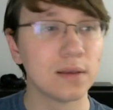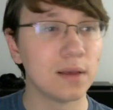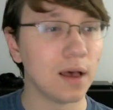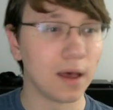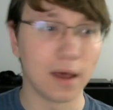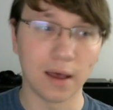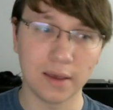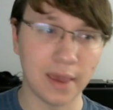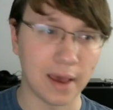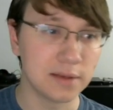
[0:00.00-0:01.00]

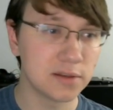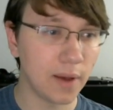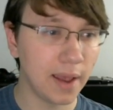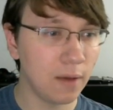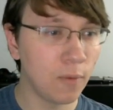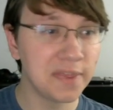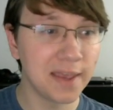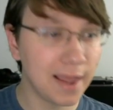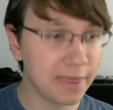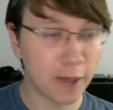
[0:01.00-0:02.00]

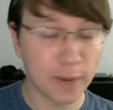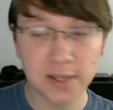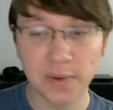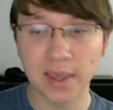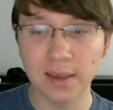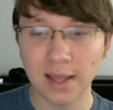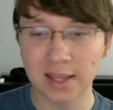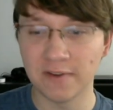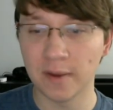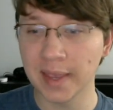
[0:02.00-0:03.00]
I thought about doing
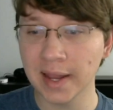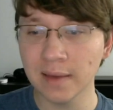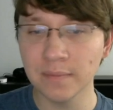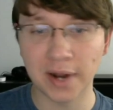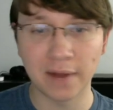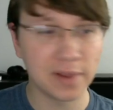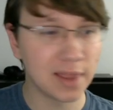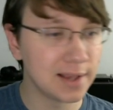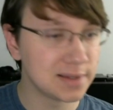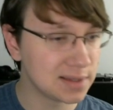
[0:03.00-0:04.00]
at the very beginning, but I
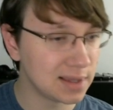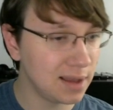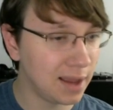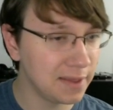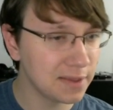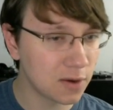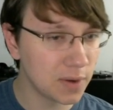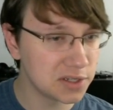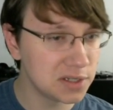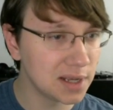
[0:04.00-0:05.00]
realized that I think the
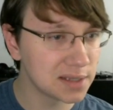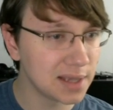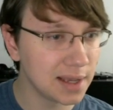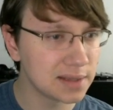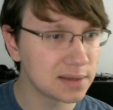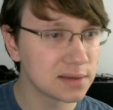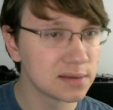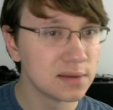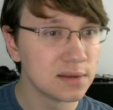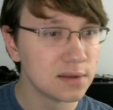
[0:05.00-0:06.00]
question does say
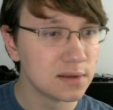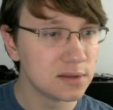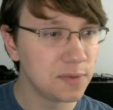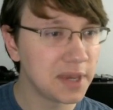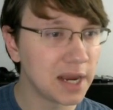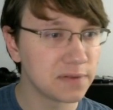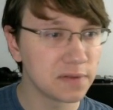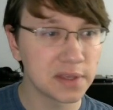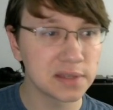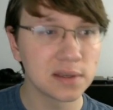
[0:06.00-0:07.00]
it's to be careful
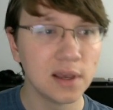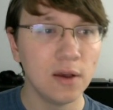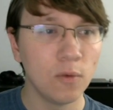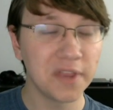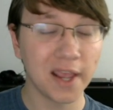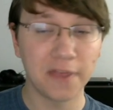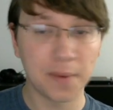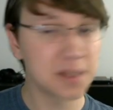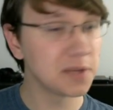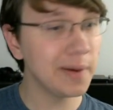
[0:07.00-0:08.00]
of this. One thing I
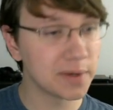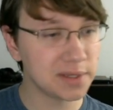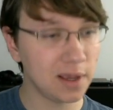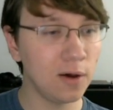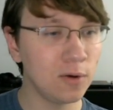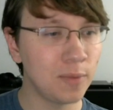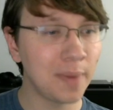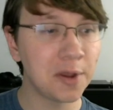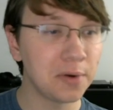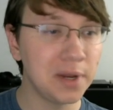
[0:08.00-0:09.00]
thought about doing was,
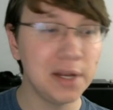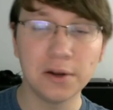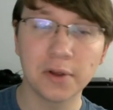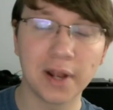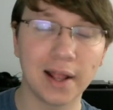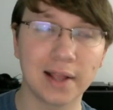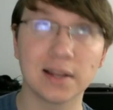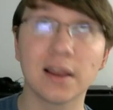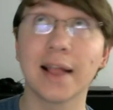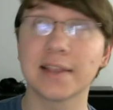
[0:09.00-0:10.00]
maybe you don't need to do
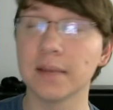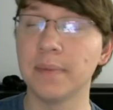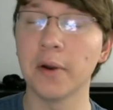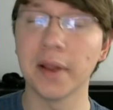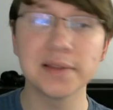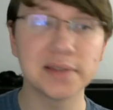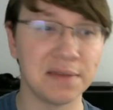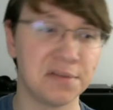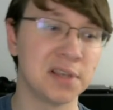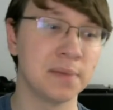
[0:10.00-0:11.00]
connected components
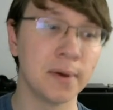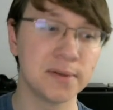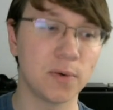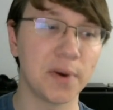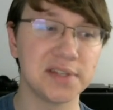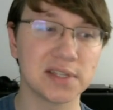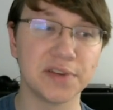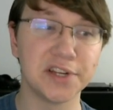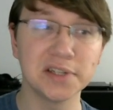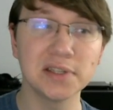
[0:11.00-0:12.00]
if there's at most 26
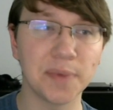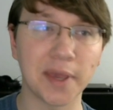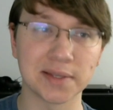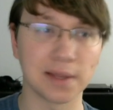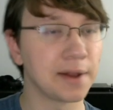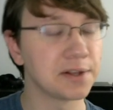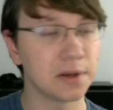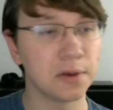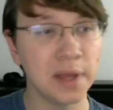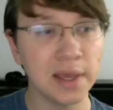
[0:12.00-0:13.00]
regions because the letters
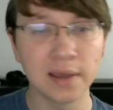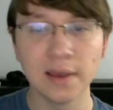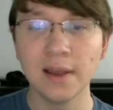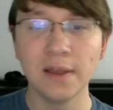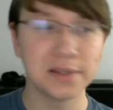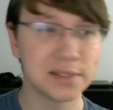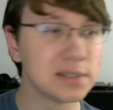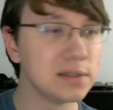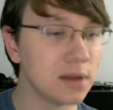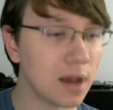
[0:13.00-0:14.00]
are unique. This
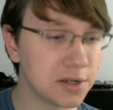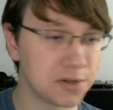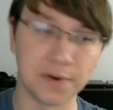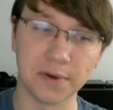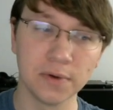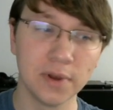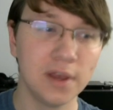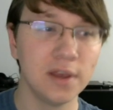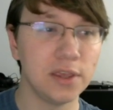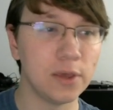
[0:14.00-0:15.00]
is not true.
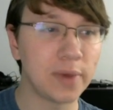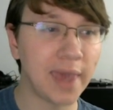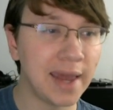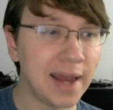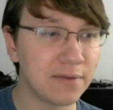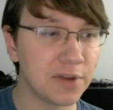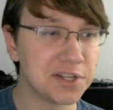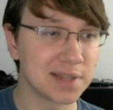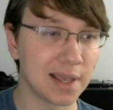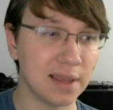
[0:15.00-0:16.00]
You can have
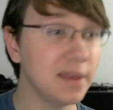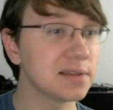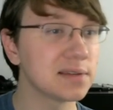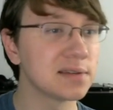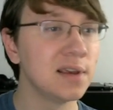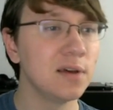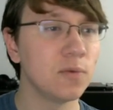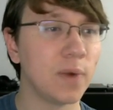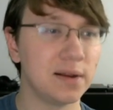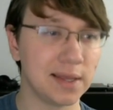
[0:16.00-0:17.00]
regions like this
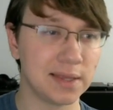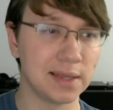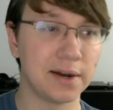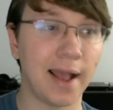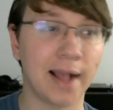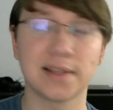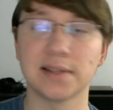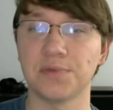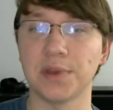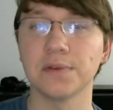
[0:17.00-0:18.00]
where the letter X
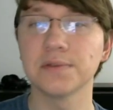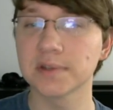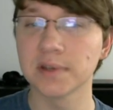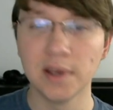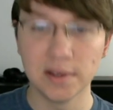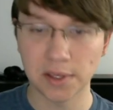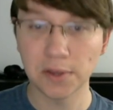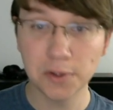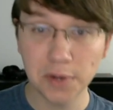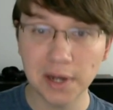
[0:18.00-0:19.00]
gets reused. So
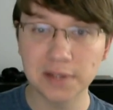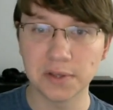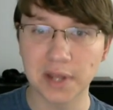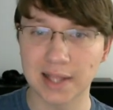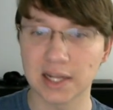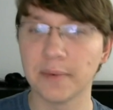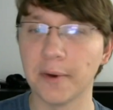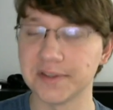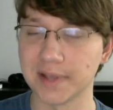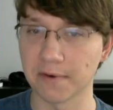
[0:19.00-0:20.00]
you do need to do the connected
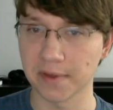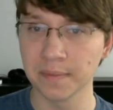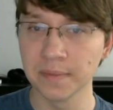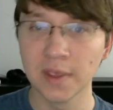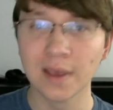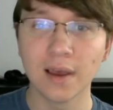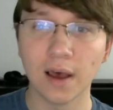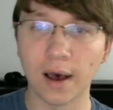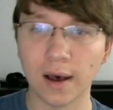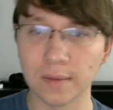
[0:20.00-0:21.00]
components algorithm.
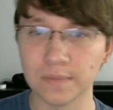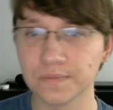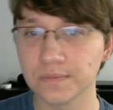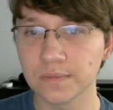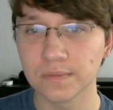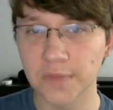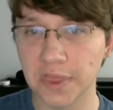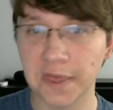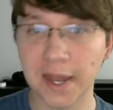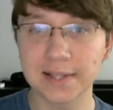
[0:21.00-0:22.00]

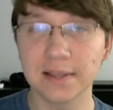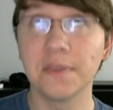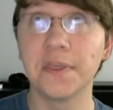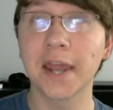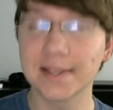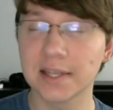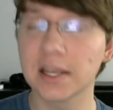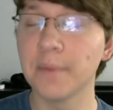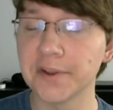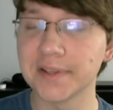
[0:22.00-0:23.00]
The connected
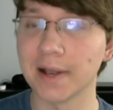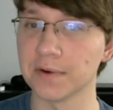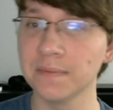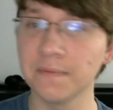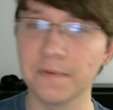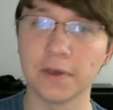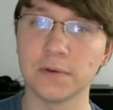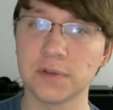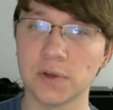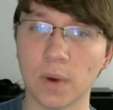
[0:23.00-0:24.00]
components algorithm, for
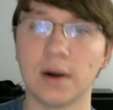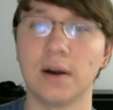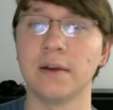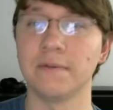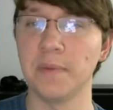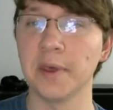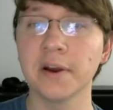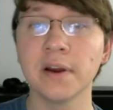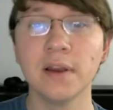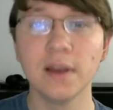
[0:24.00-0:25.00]
those who are unfamiliar,